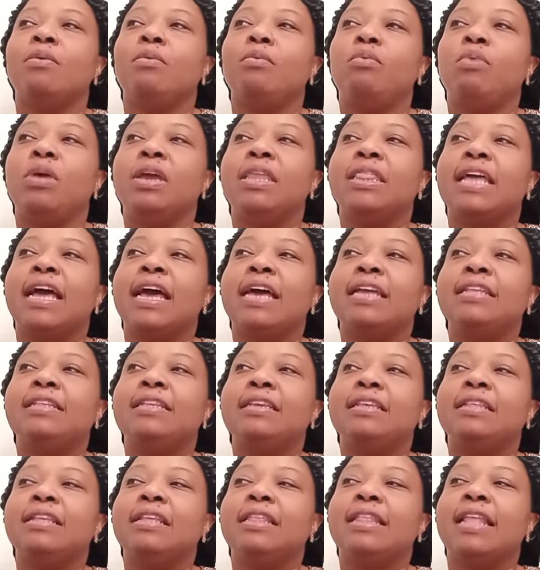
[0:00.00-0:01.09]
when I
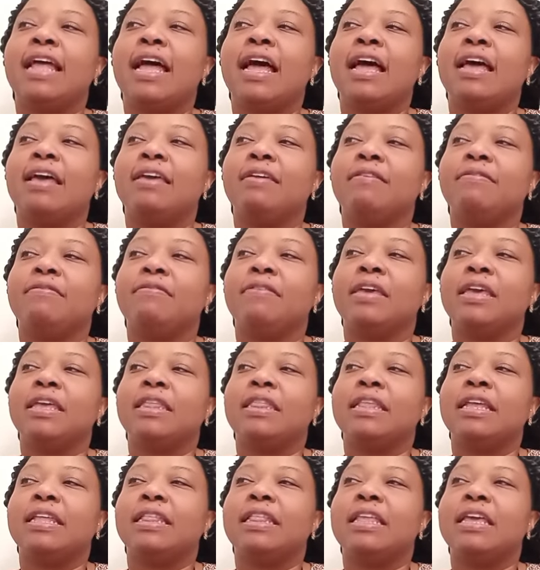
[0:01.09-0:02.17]
did a live and I